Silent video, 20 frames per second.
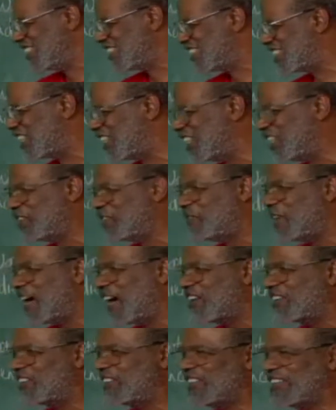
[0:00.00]
send them
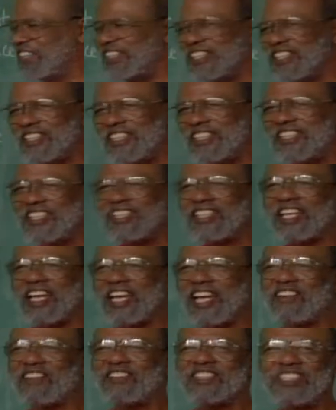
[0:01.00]
out to
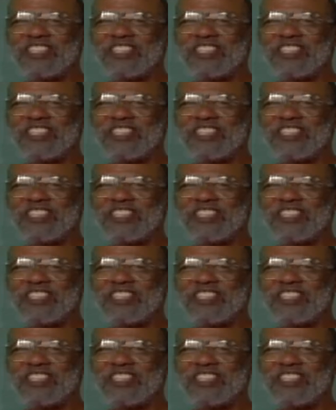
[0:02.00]
have a